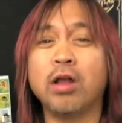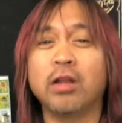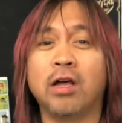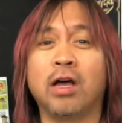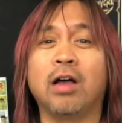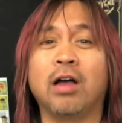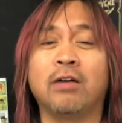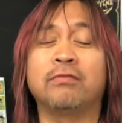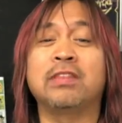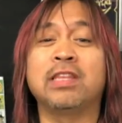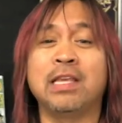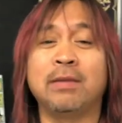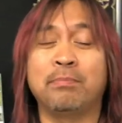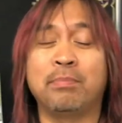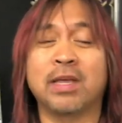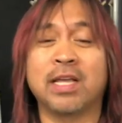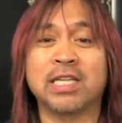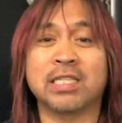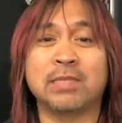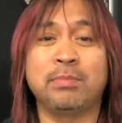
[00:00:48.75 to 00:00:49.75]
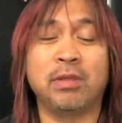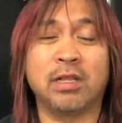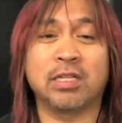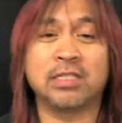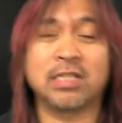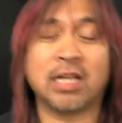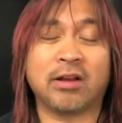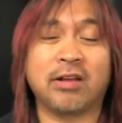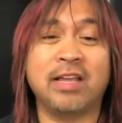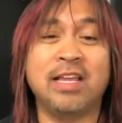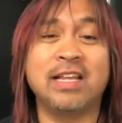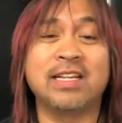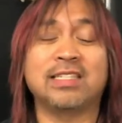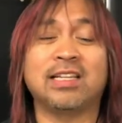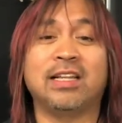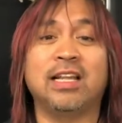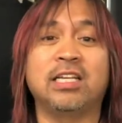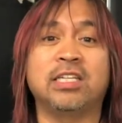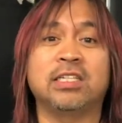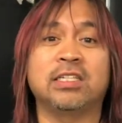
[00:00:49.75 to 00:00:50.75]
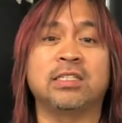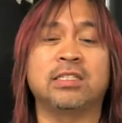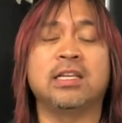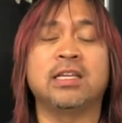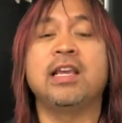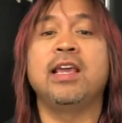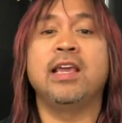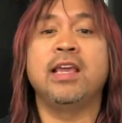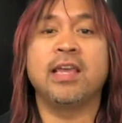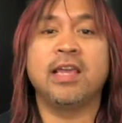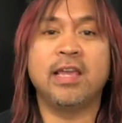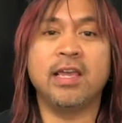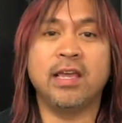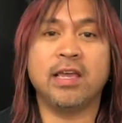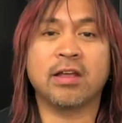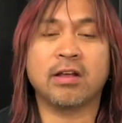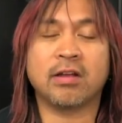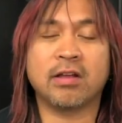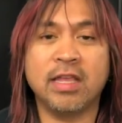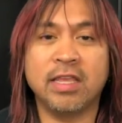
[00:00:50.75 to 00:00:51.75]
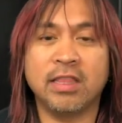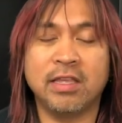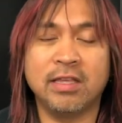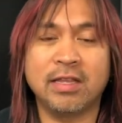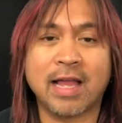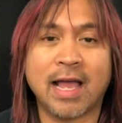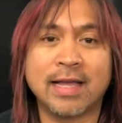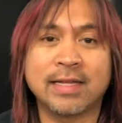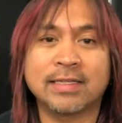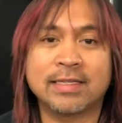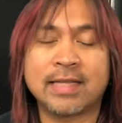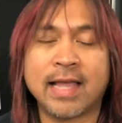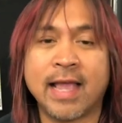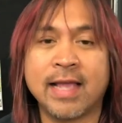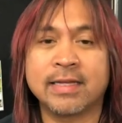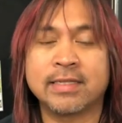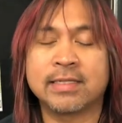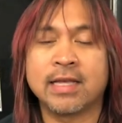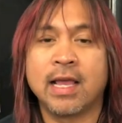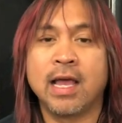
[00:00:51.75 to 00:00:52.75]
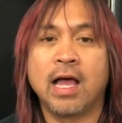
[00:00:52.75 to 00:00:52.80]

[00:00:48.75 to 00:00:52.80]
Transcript: of the biggest military installations here in the United States.